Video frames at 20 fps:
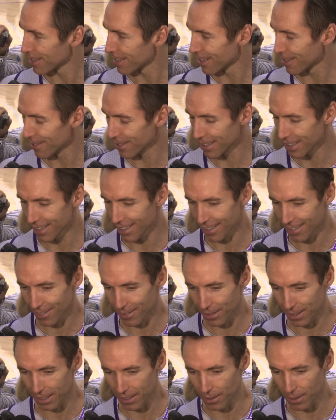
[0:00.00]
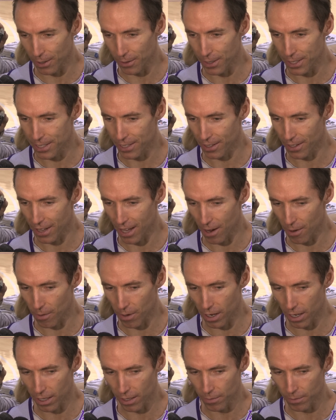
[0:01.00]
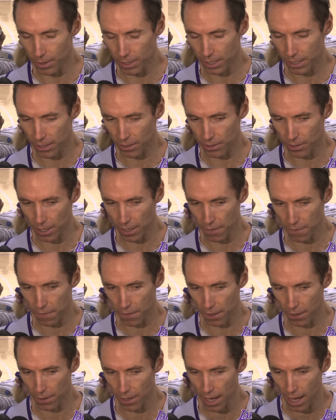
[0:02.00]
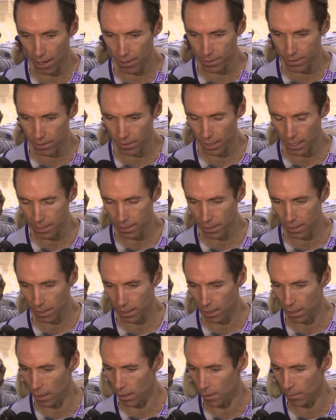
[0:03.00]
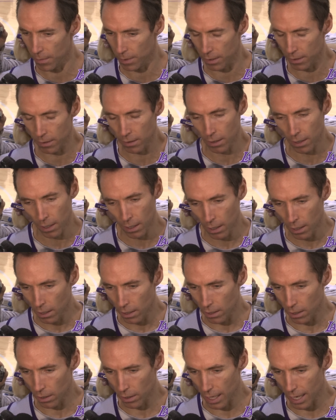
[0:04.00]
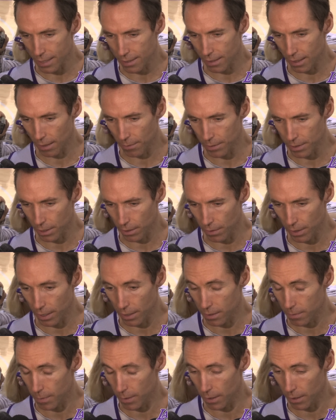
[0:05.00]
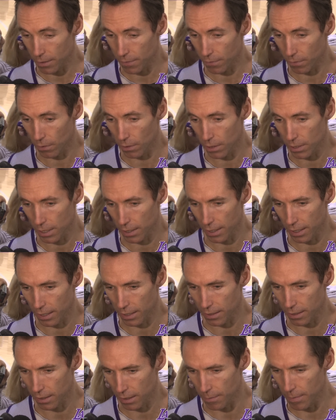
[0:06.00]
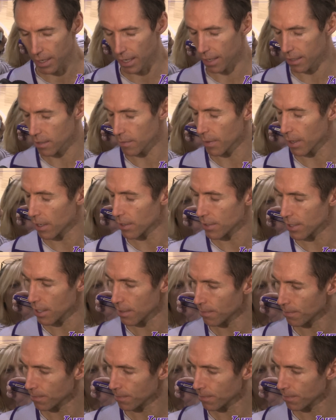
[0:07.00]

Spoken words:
You know, we don't know each other that well, and we're still trying to figure it out. So that's going to come, and, you know, last night was a great experience for us. I think it's going to make us a better team.